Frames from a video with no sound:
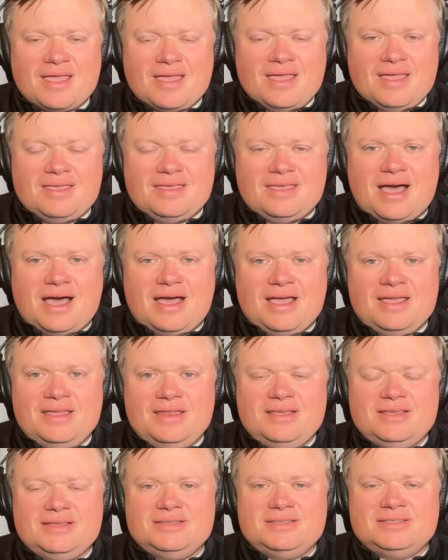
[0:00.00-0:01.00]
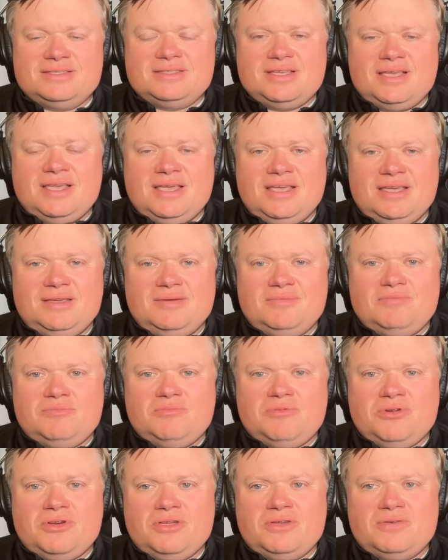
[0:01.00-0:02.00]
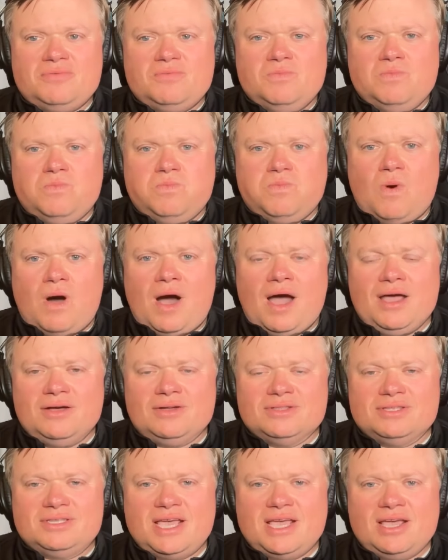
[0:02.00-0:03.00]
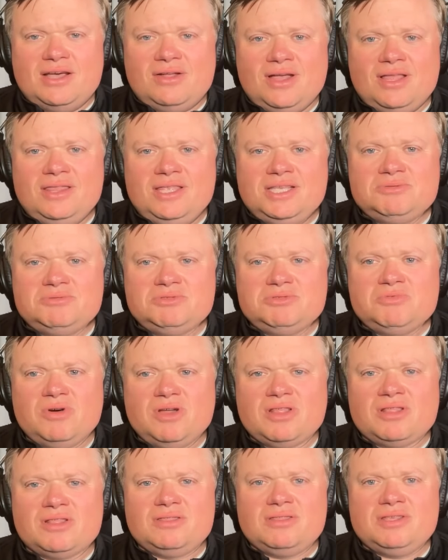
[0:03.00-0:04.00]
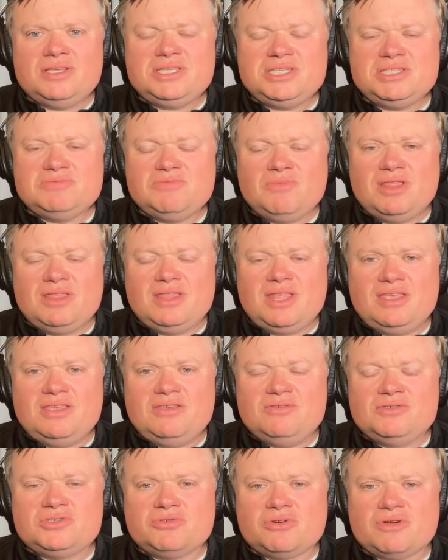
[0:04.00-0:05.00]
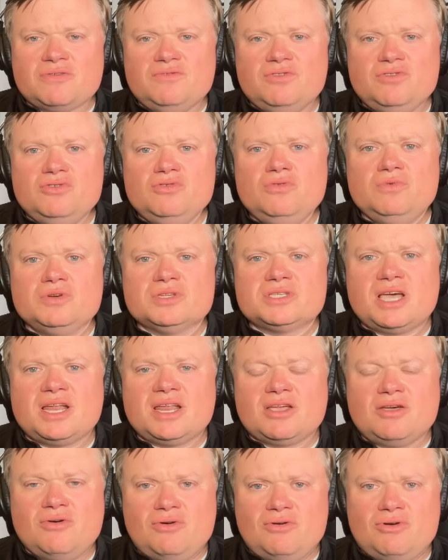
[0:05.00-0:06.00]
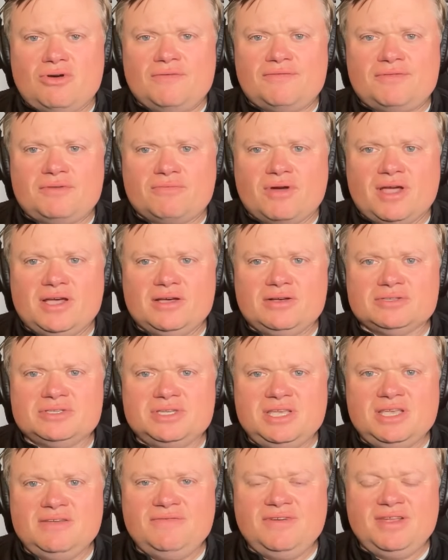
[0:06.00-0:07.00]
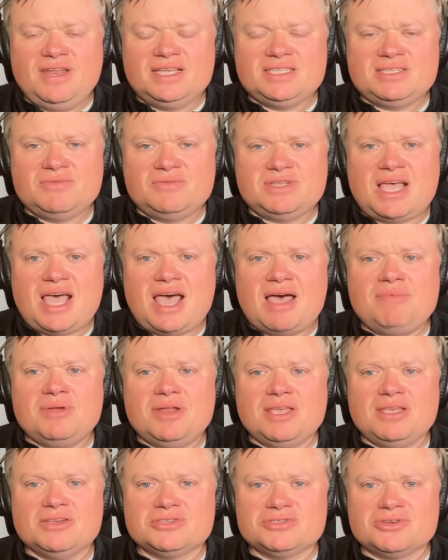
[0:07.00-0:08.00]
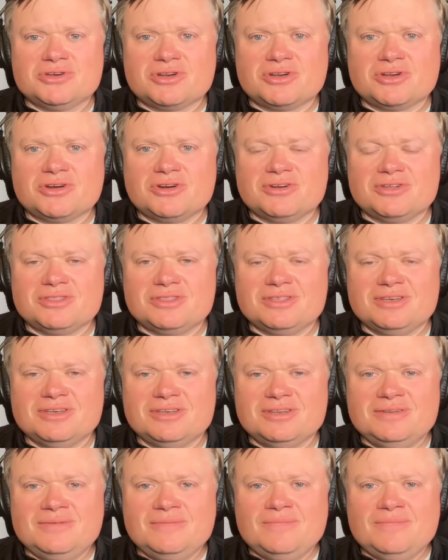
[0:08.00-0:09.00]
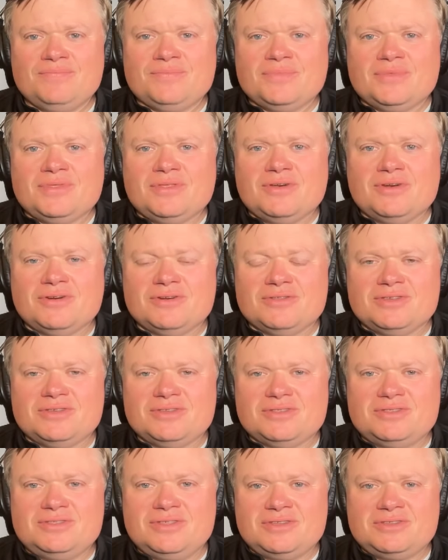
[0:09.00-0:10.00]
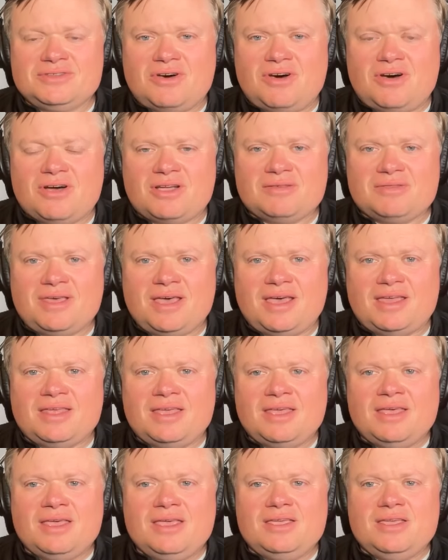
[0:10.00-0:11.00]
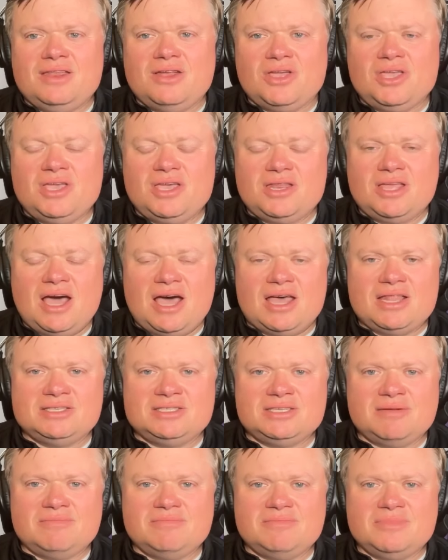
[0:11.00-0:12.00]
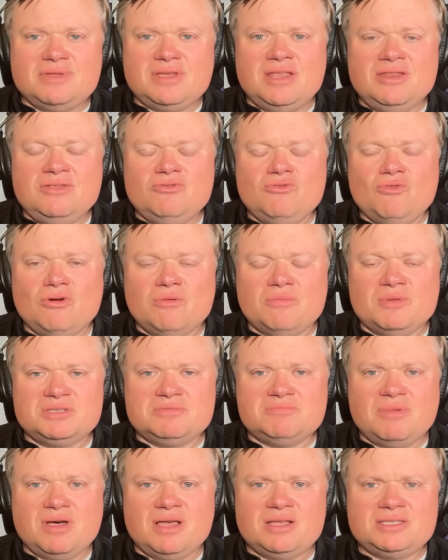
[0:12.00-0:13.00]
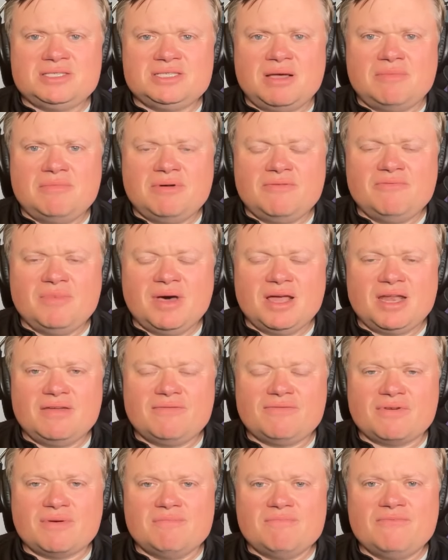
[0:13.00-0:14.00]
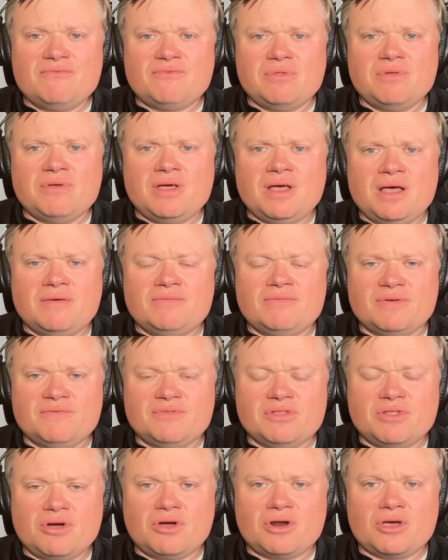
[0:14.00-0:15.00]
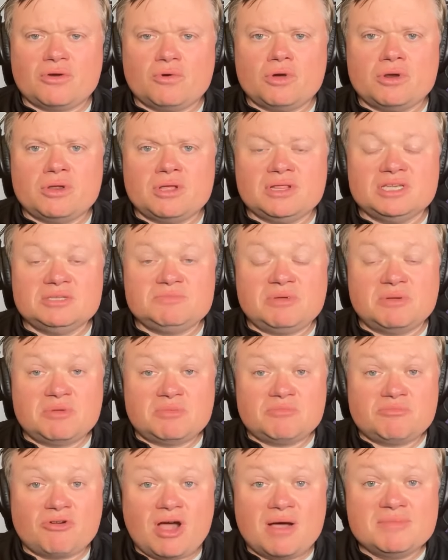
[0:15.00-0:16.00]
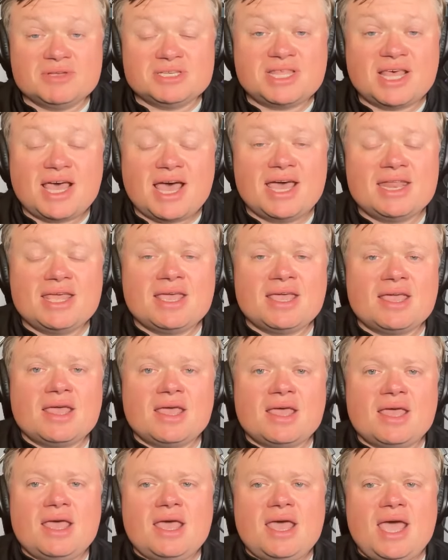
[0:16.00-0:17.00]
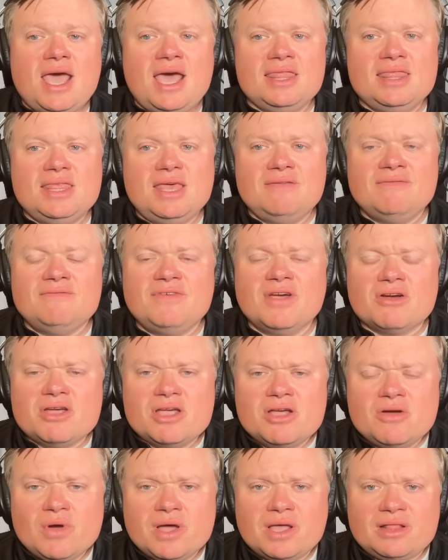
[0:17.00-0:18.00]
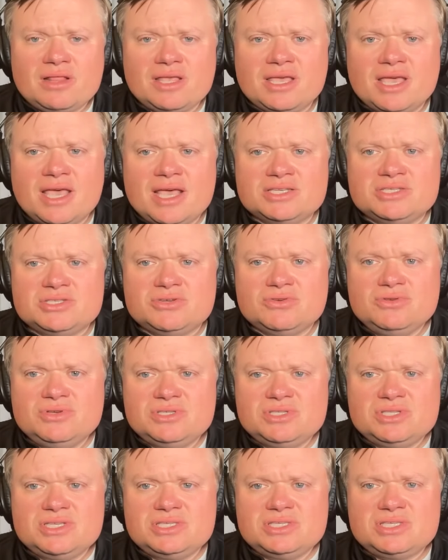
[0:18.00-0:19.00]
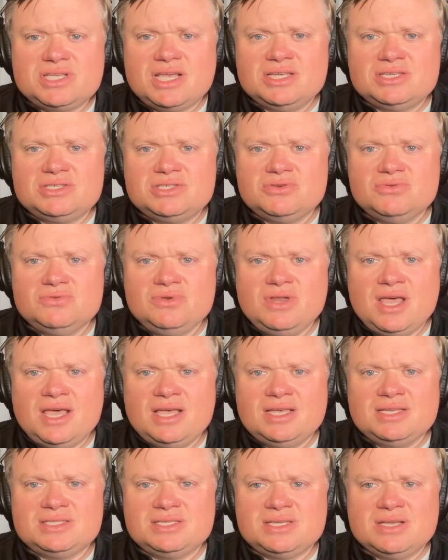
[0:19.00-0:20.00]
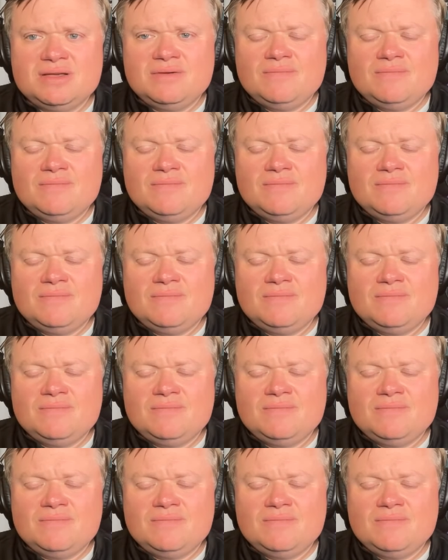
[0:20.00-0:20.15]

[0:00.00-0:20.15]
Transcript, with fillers: Yeah, it is a pretty wild tale. And this was one of the, this is one that you sort of knew was kind of going off the rails even as it was happening. You sort of heard the, you heard the, the talk that, you know, he had gotten some enormous sum of money from, uh, from Florida, or had at least been promised that and then very quickly, as soon as this, as soon as